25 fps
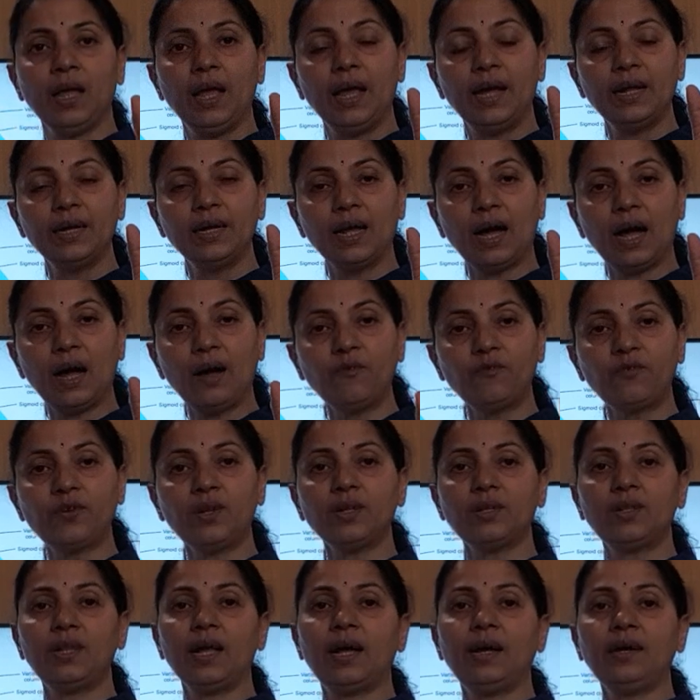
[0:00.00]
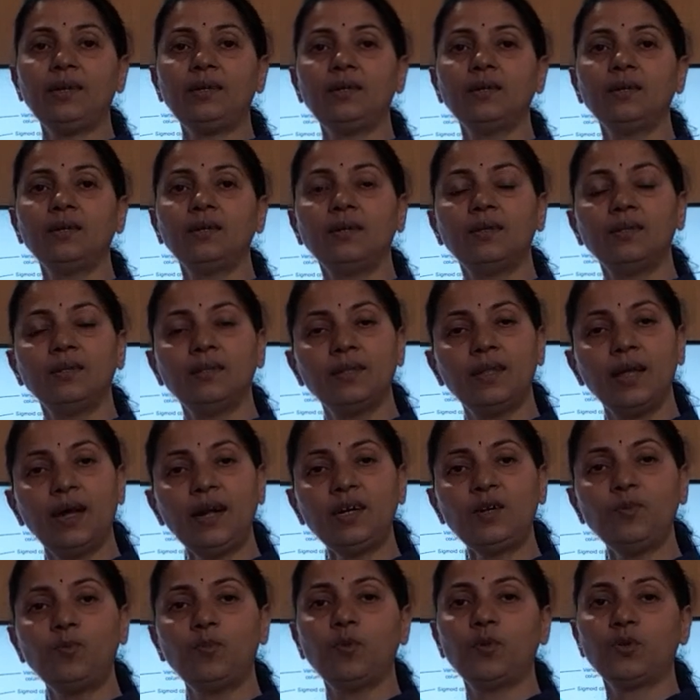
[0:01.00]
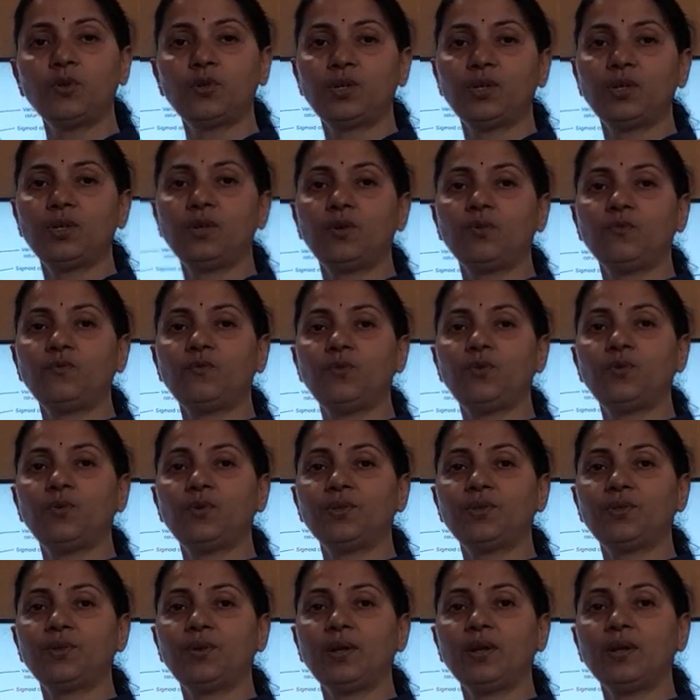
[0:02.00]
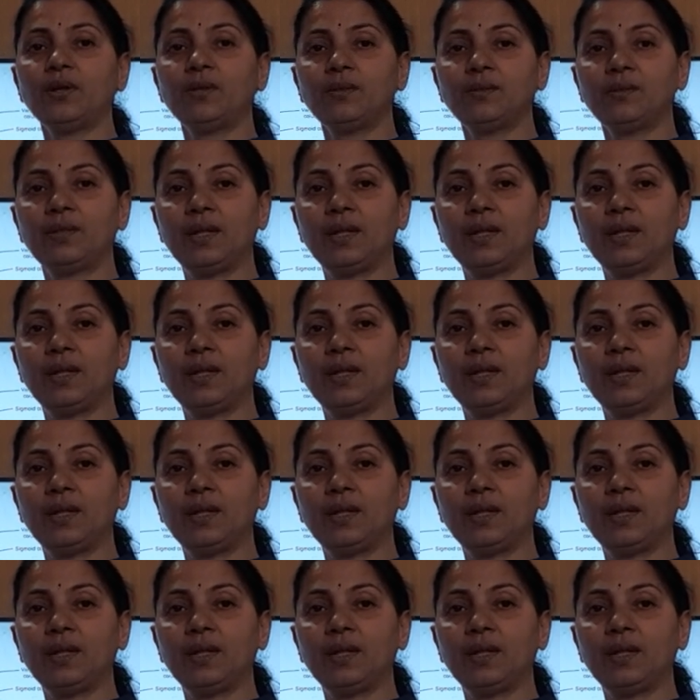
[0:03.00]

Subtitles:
And after that, that portion of urethra